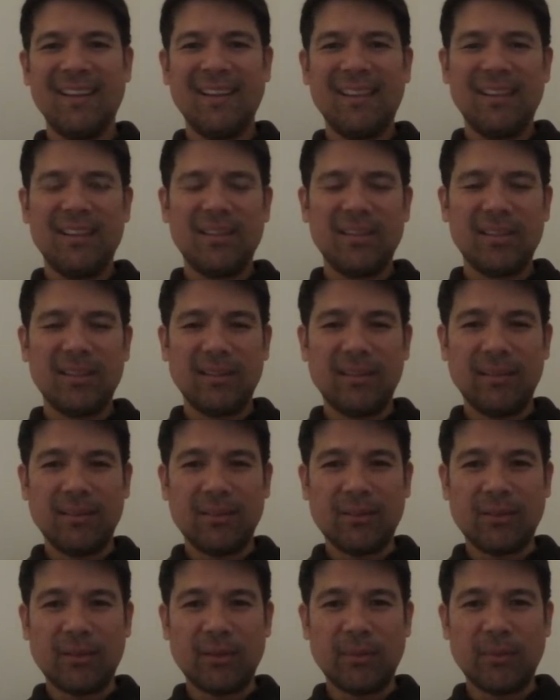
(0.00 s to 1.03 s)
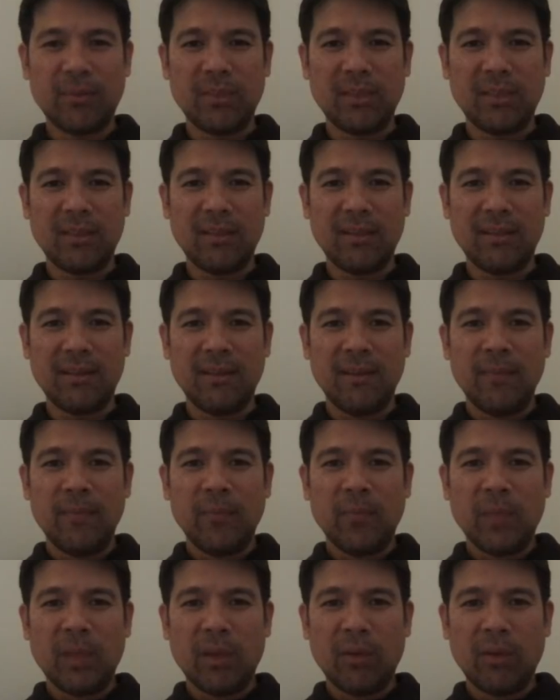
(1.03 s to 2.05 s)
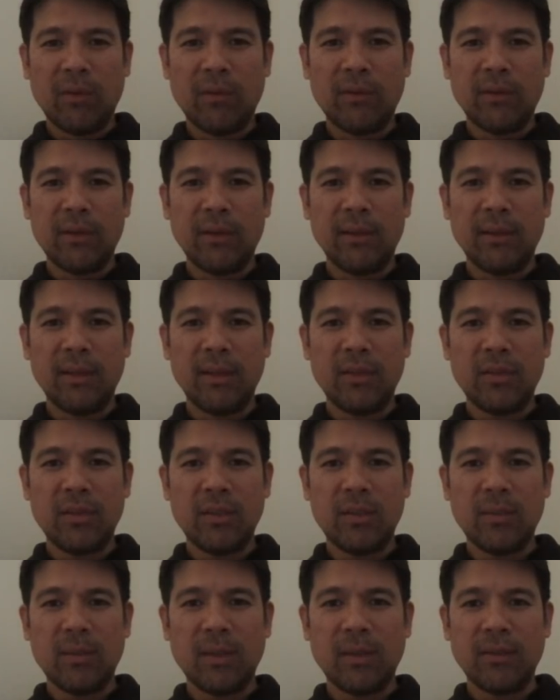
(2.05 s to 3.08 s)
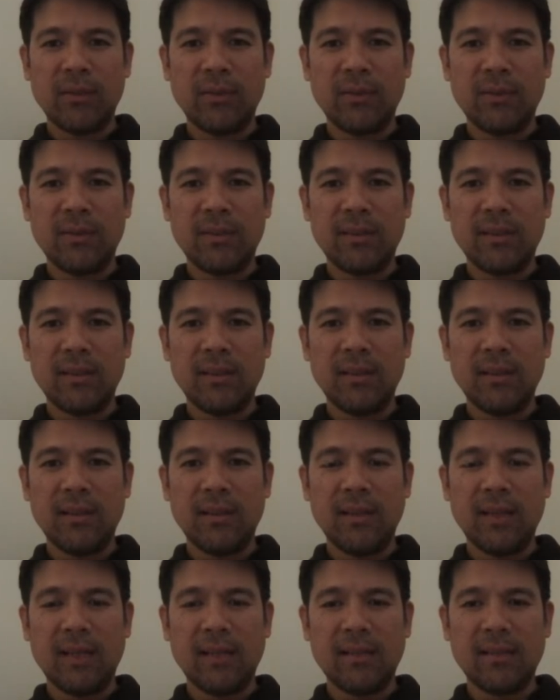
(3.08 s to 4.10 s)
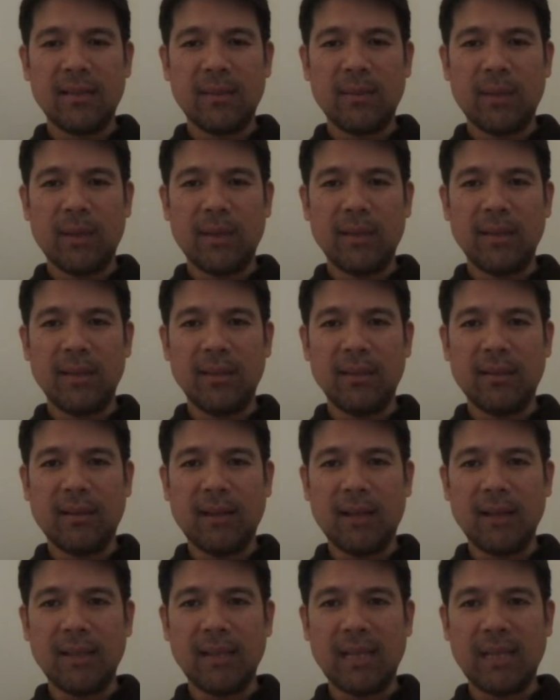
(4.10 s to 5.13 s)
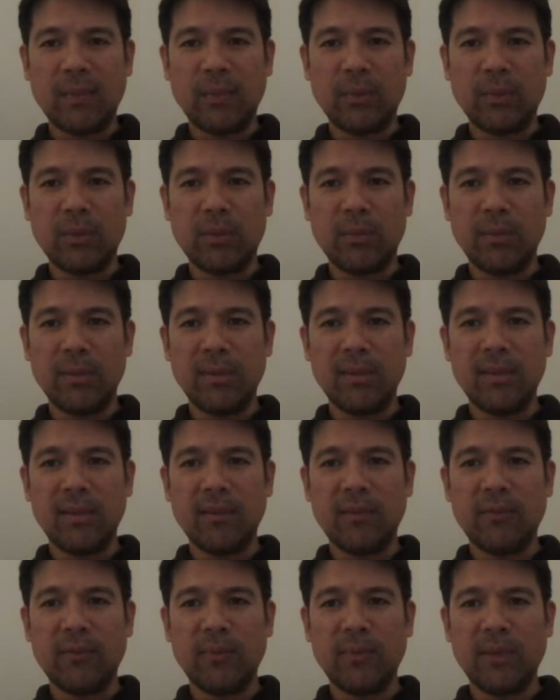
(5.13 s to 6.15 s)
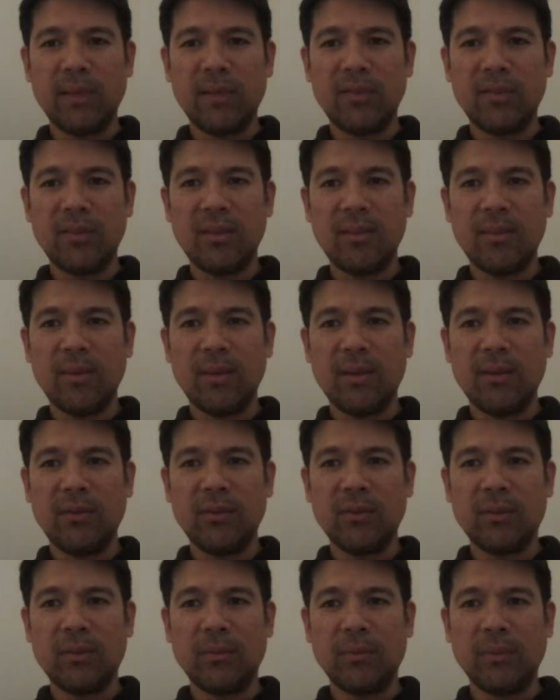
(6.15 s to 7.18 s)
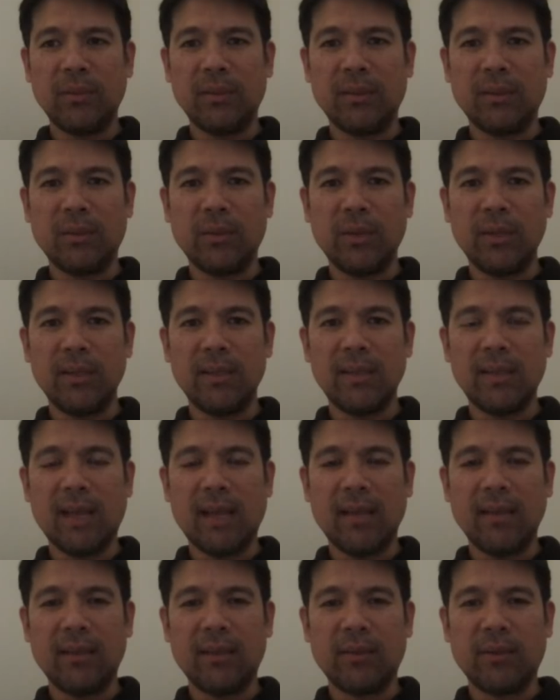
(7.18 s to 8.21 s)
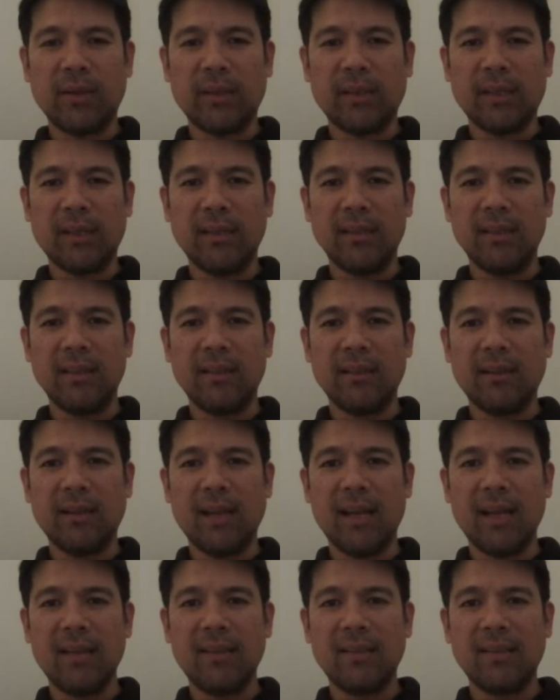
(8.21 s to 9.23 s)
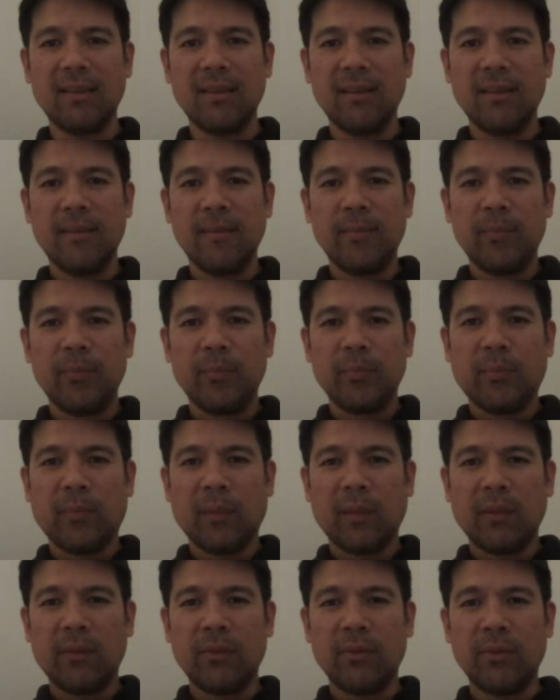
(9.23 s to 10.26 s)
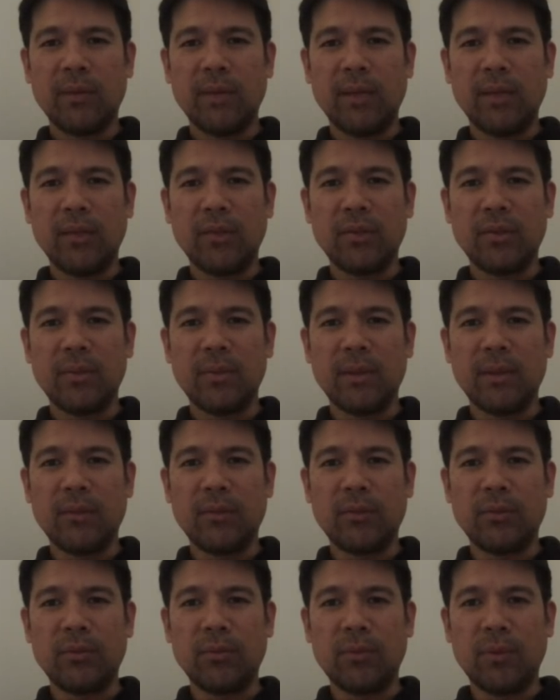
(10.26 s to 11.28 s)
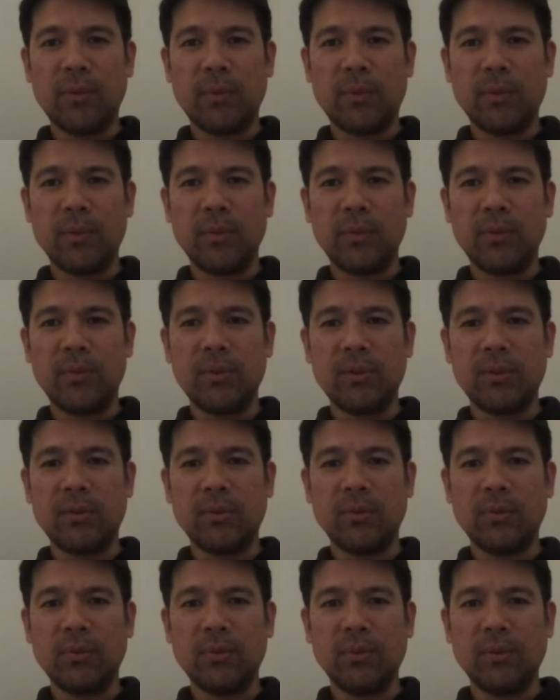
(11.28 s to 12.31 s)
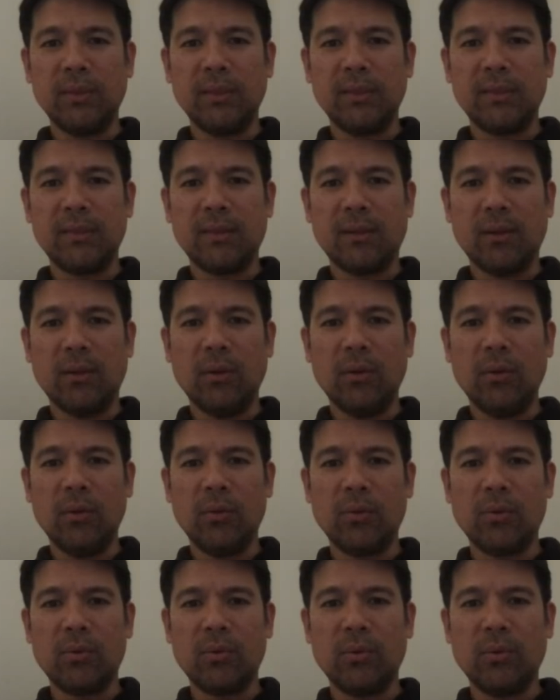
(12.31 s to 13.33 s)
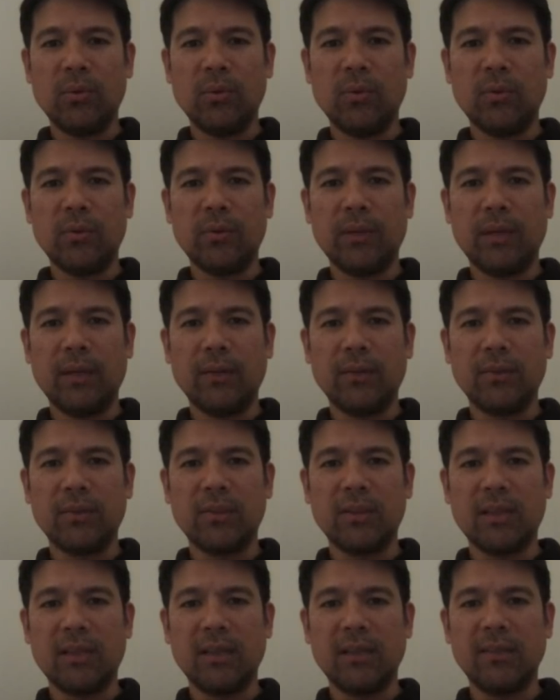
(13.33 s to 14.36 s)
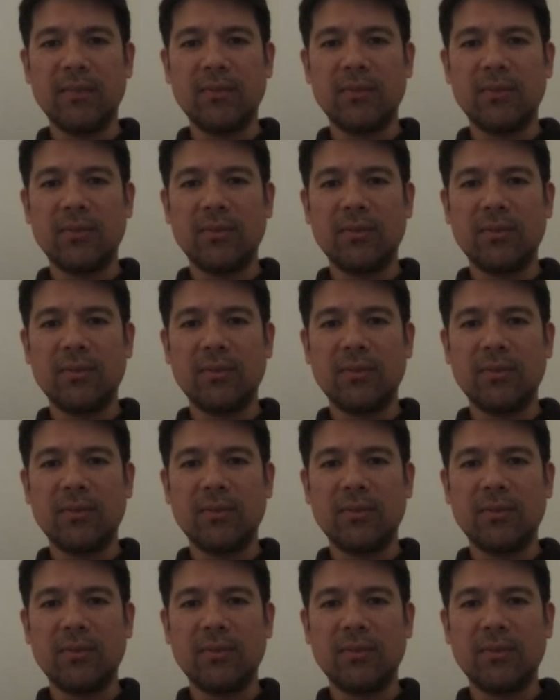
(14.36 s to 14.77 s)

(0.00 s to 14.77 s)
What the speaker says: It's a little cryptic here. However, in the HTML, you see that some ID and class attributes are missing from the HTML. To complete the quiz, add the correct ID and class to the HTML to reproduce the to-do list. Oh, cool. That looks nice.